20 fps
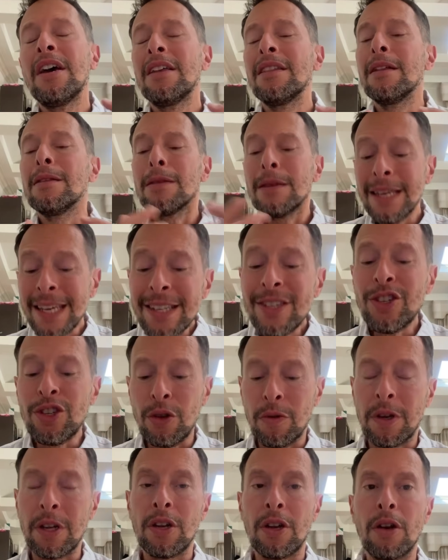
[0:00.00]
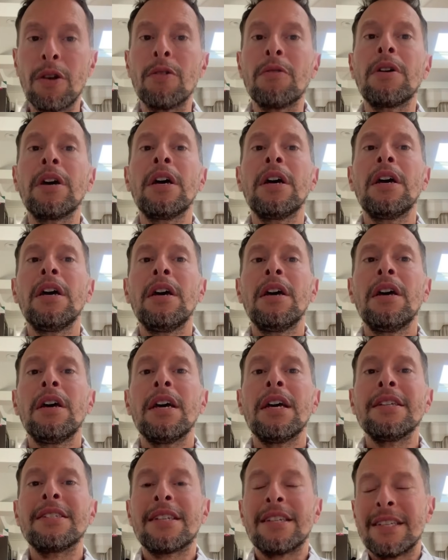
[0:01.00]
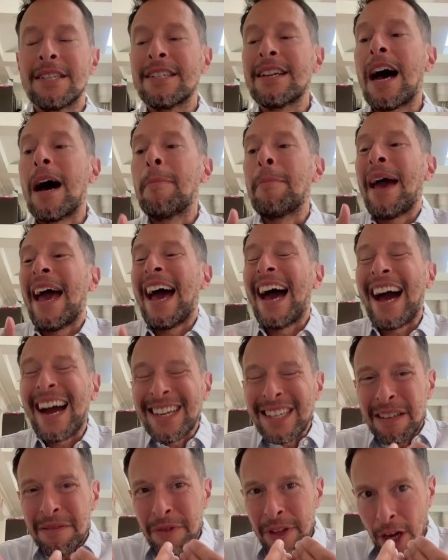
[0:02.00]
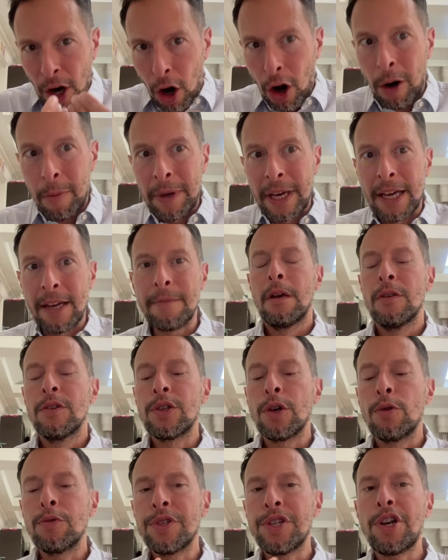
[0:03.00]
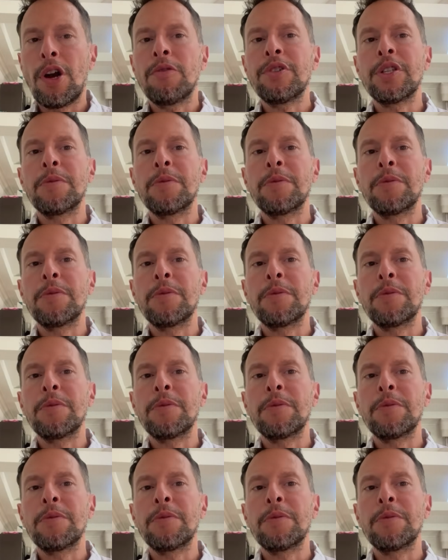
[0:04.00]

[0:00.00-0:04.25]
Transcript: The least you can do is to stop actively harming it. So start